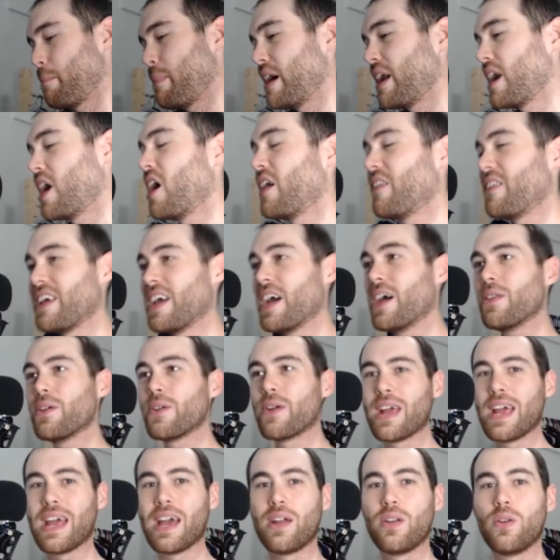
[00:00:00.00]
But on the other
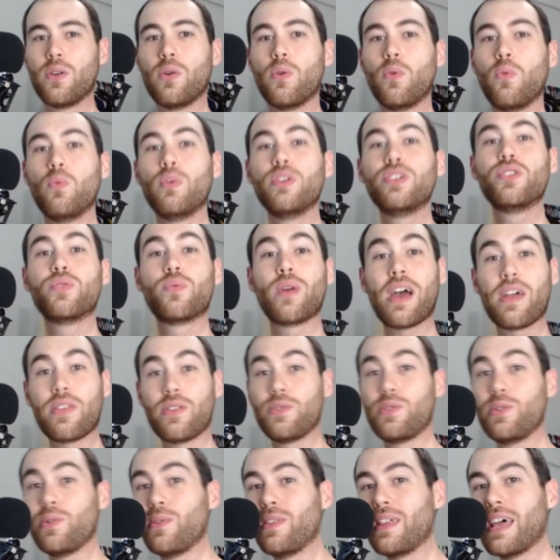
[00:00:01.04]
hand, would you rather
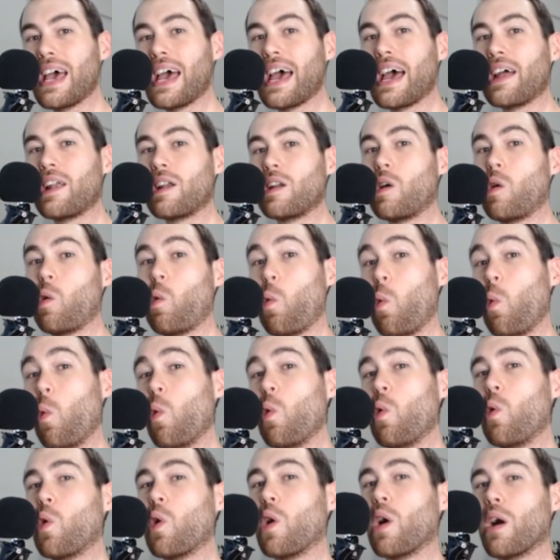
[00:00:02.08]
do that?
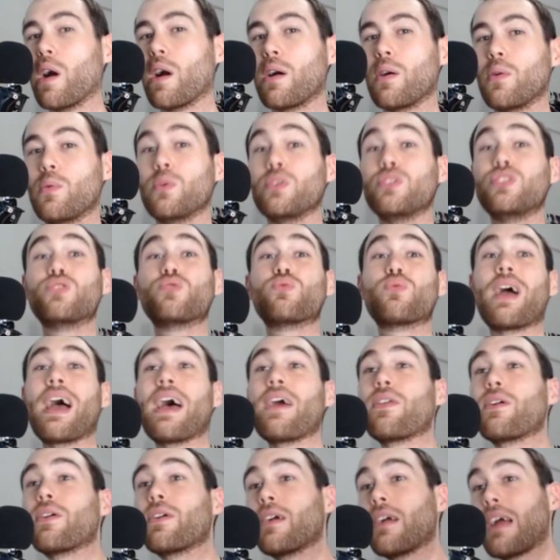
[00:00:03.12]
Or would you
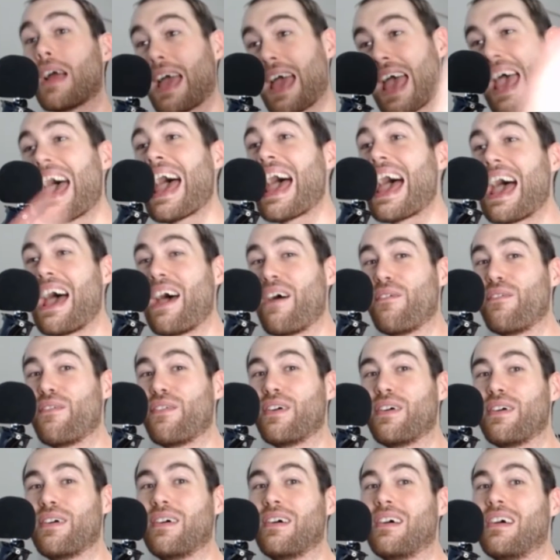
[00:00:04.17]
rather have
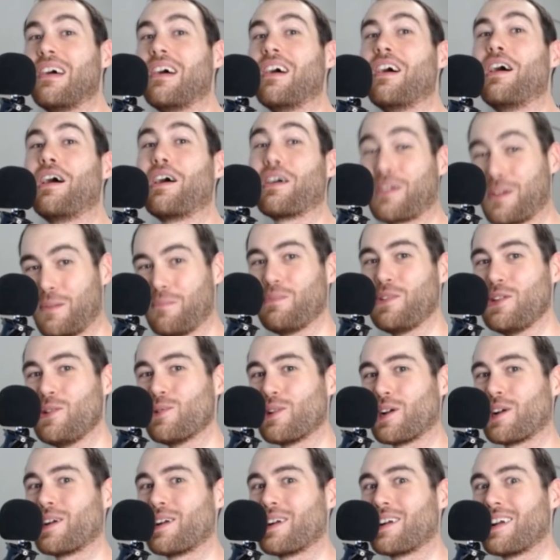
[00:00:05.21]
a
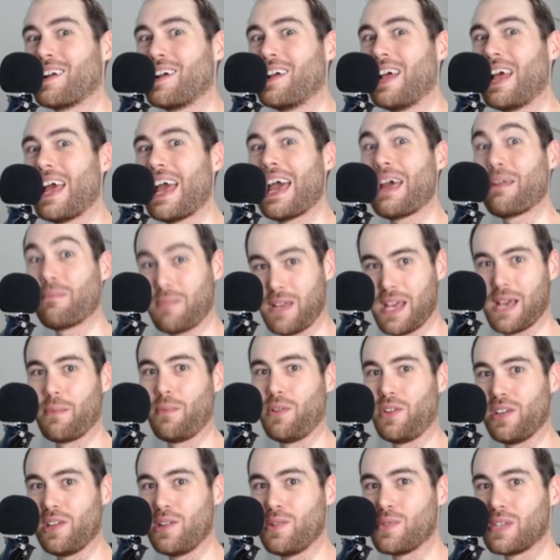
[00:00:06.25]
computer and be
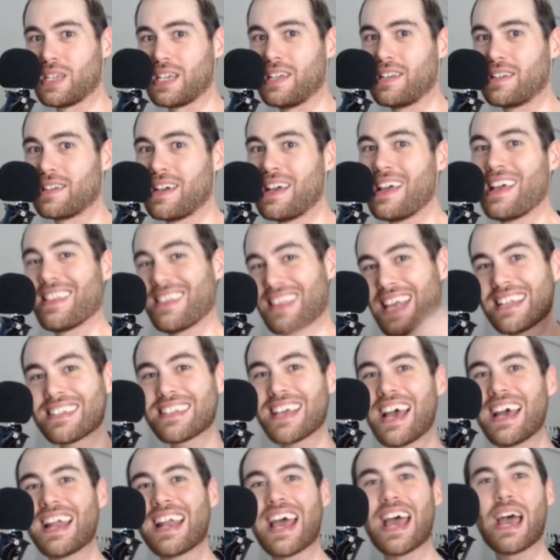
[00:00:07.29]
able to use it? That's
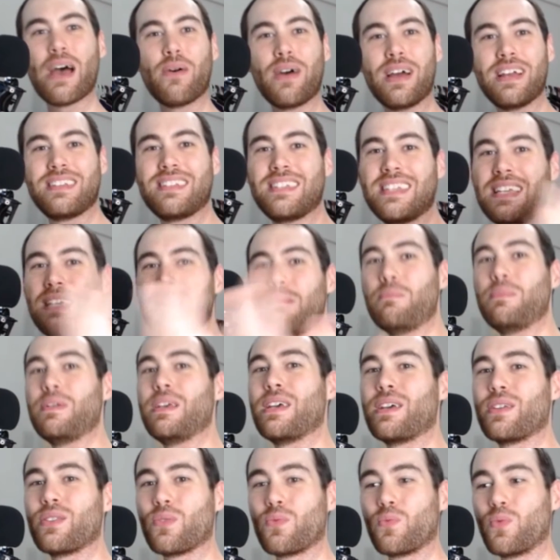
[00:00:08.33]
kind of how I see
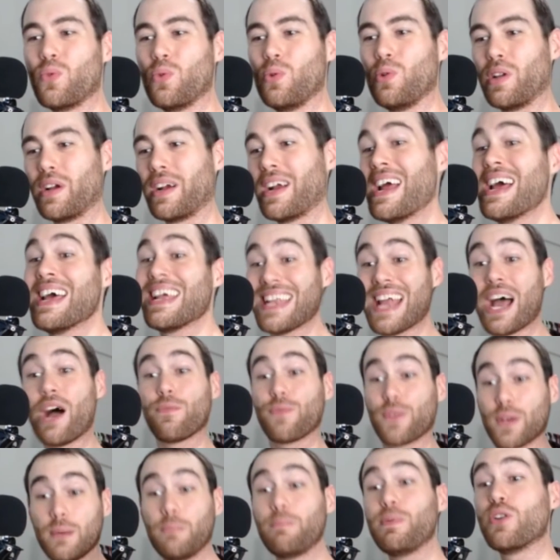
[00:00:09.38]
being the ruler. Now,
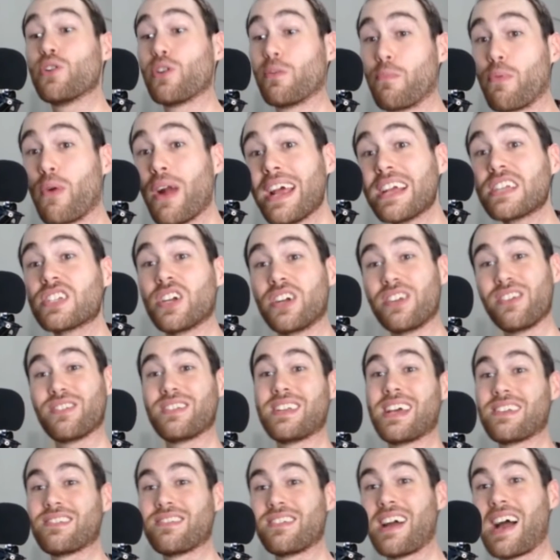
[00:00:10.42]
if the computer breaks on your
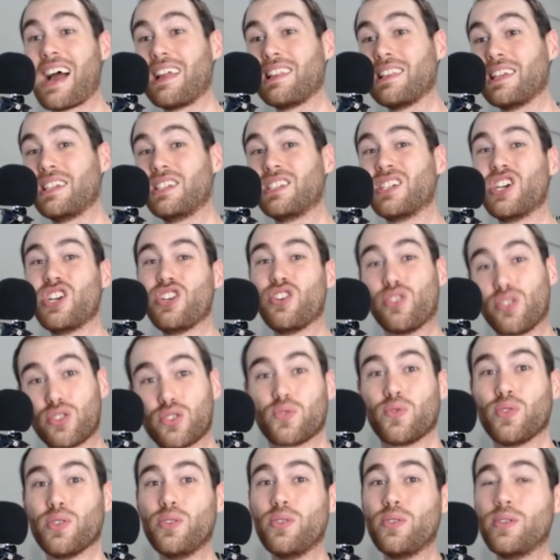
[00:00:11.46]
desert island, you're
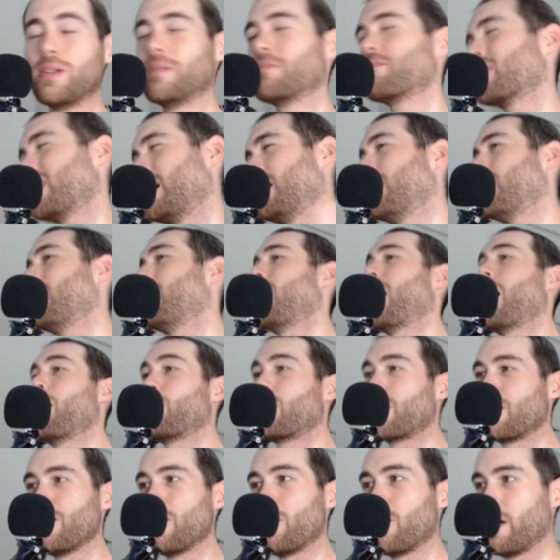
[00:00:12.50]
screwed. I
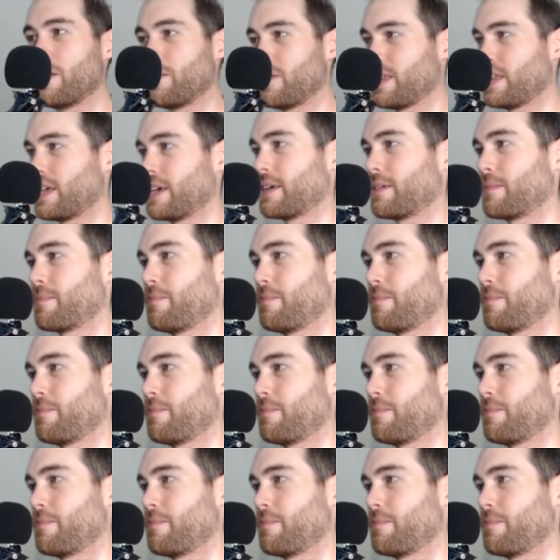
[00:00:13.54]
want to know everything.